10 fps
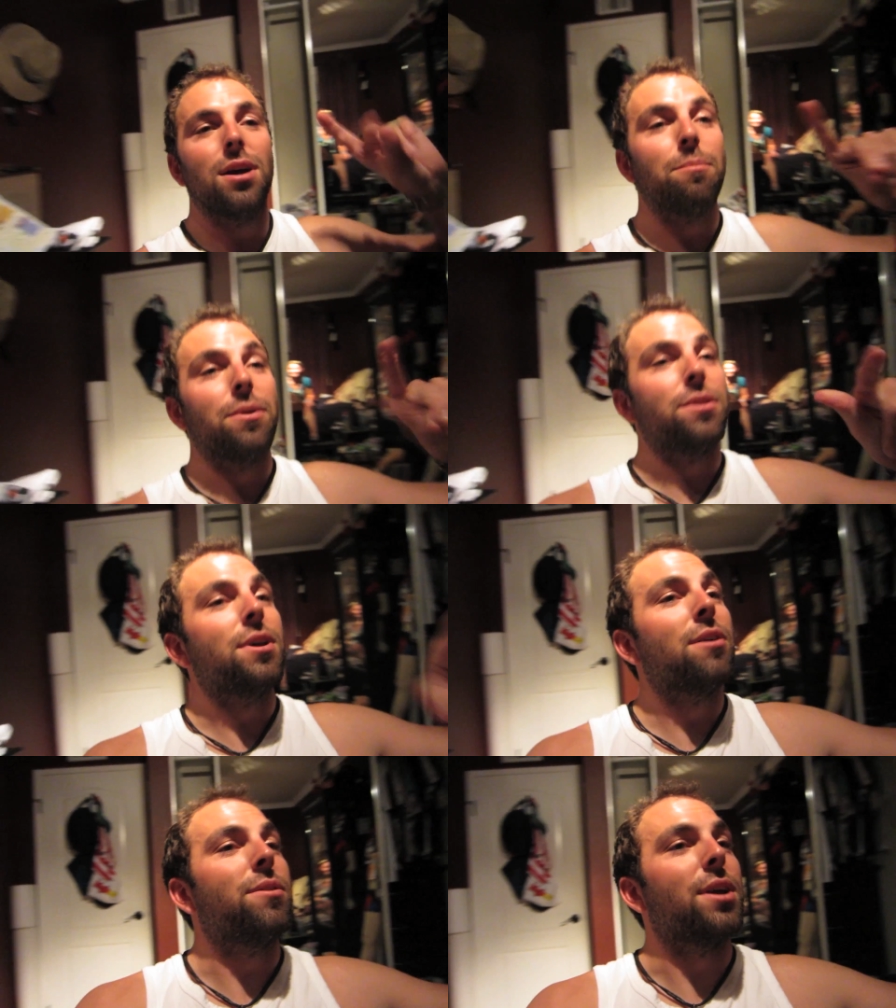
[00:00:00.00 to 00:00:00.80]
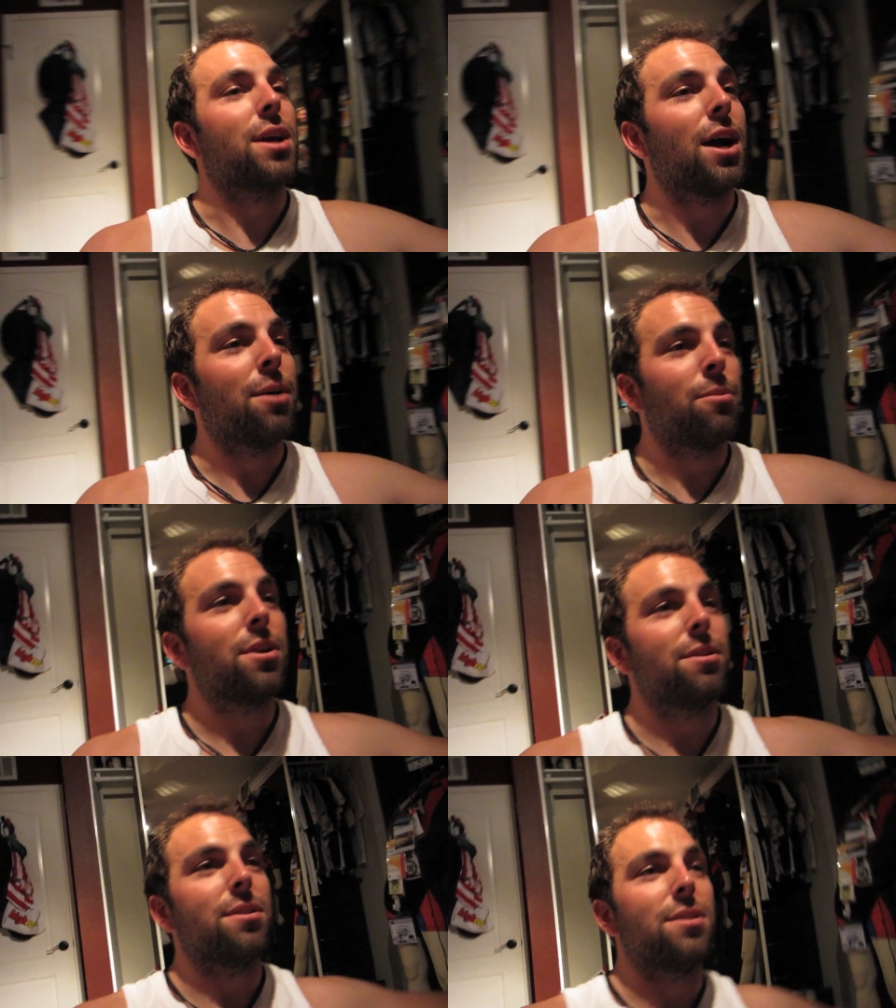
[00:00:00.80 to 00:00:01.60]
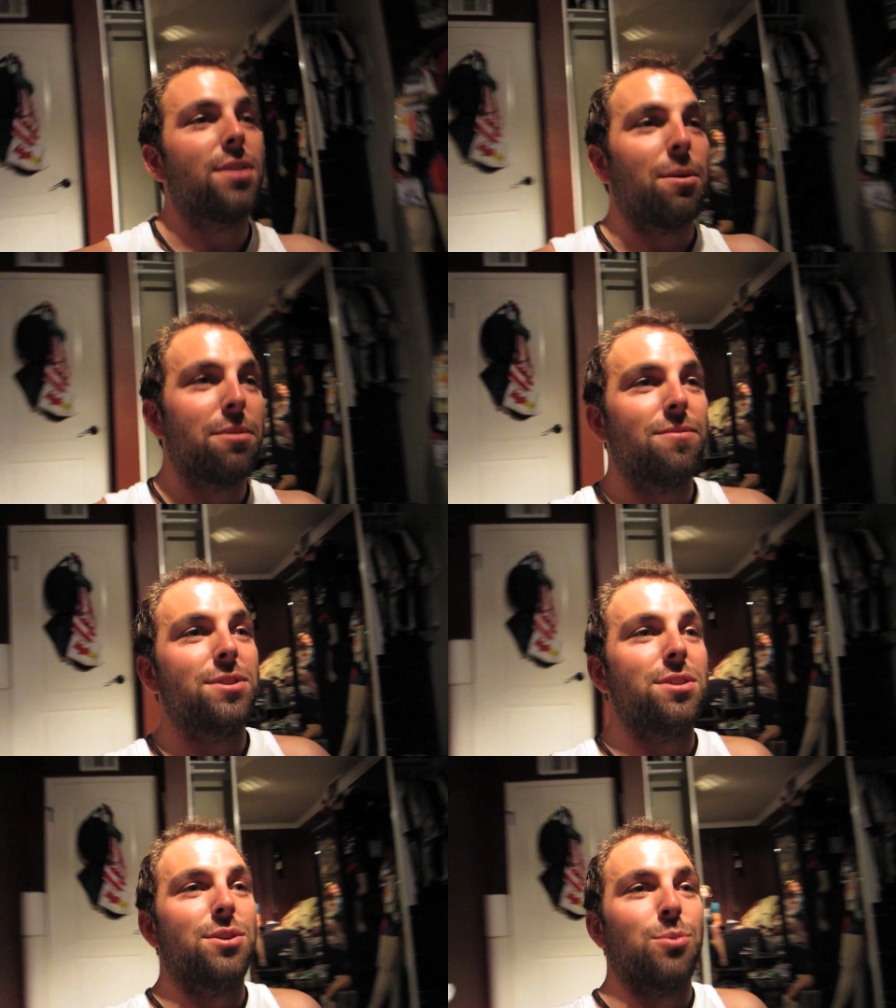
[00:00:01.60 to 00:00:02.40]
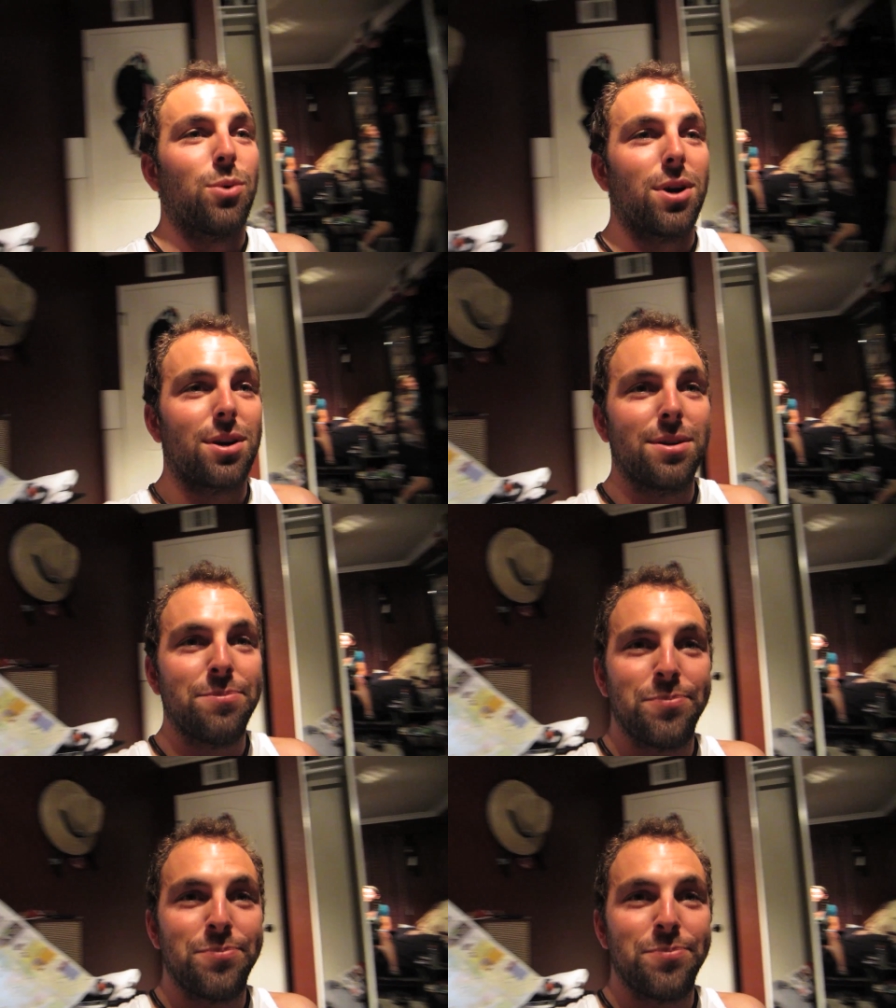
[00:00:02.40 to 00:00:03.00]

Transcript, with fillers: But the other thing, I wanna visit your work.